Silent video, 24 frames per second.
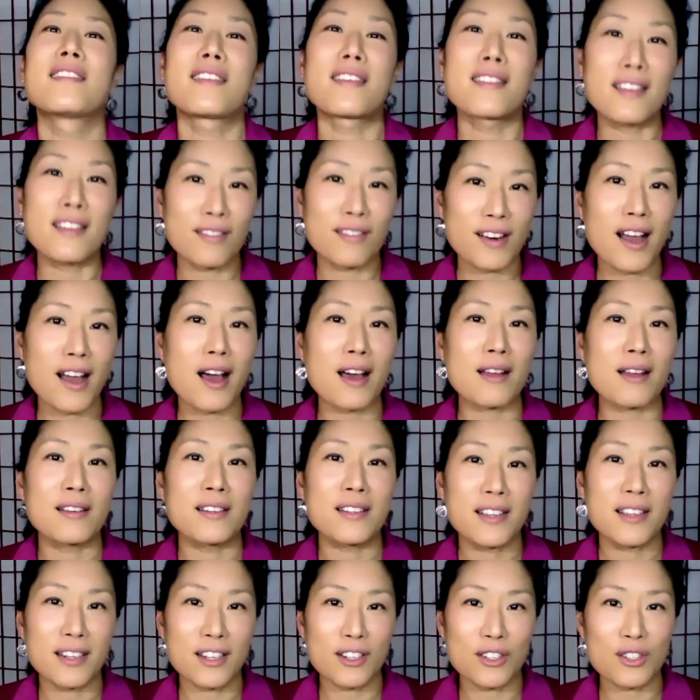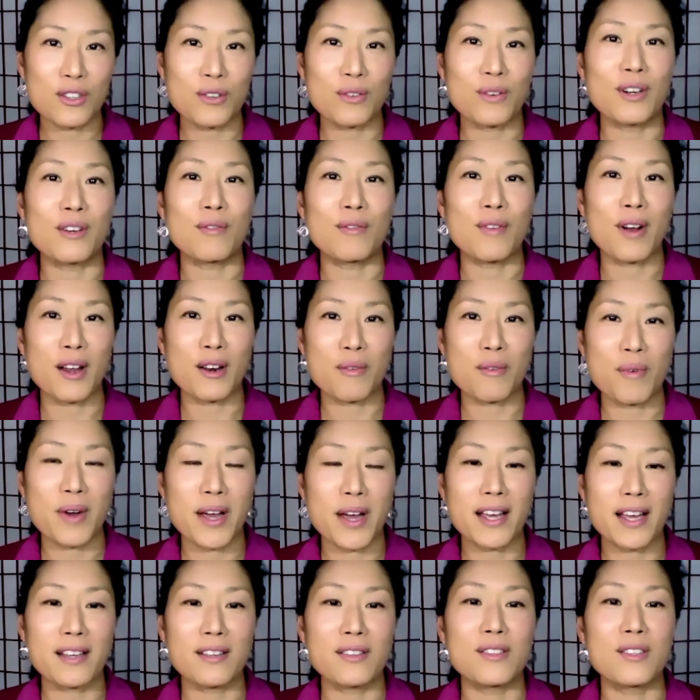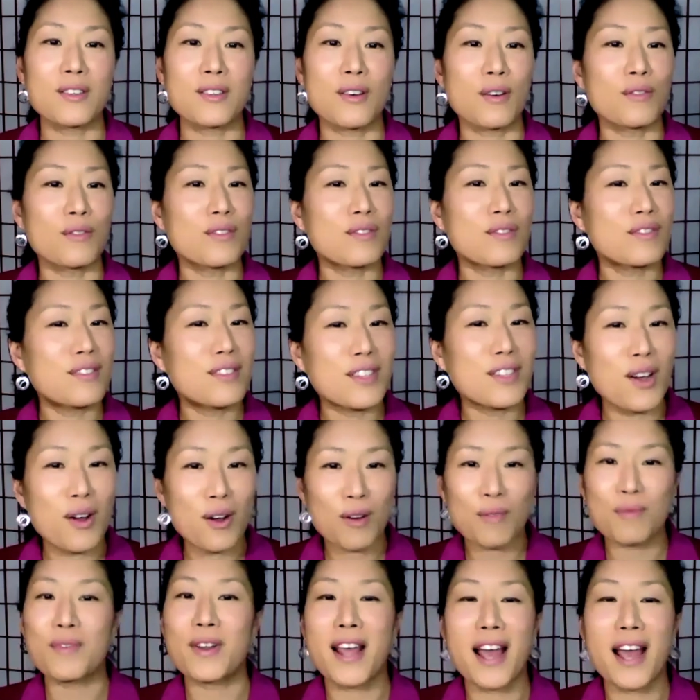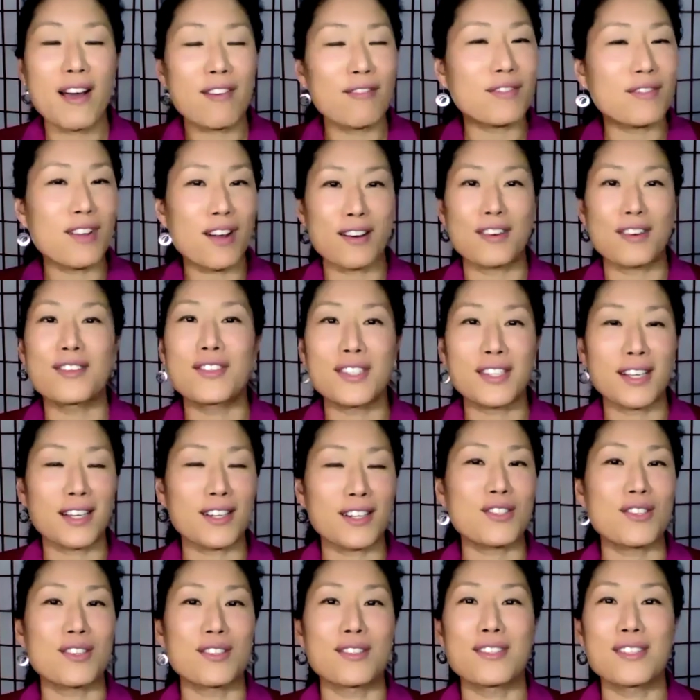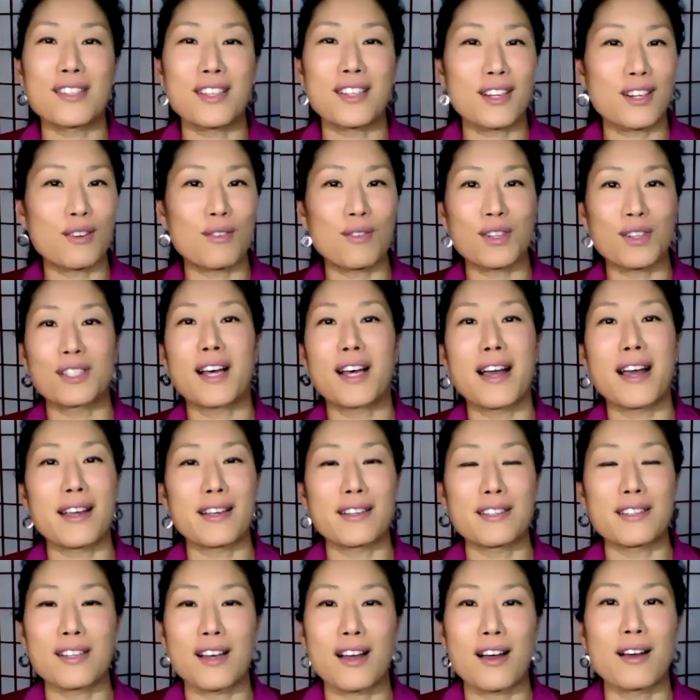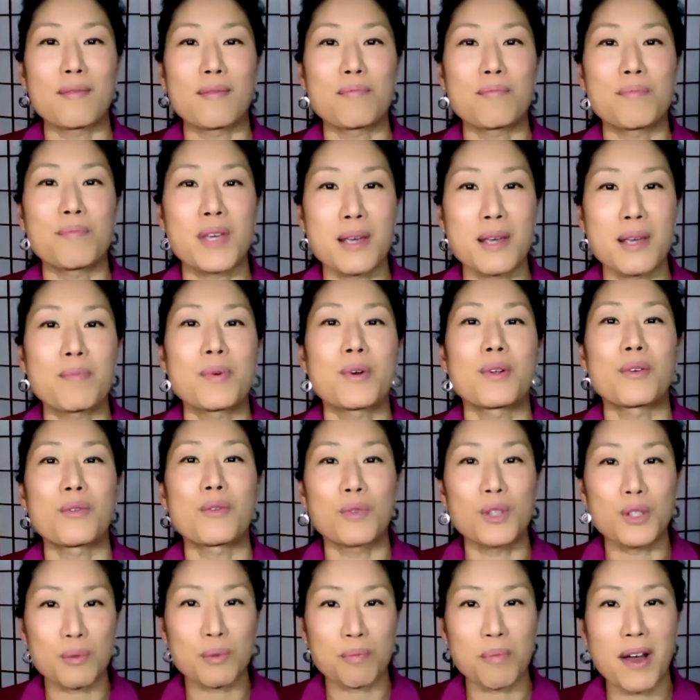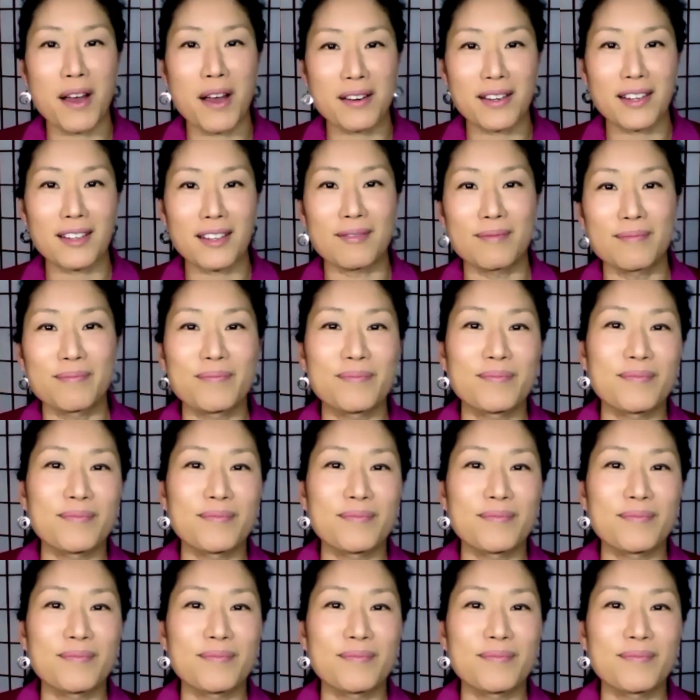Then they're not going to do it right away. So don't have large sections that are reliant on people responding.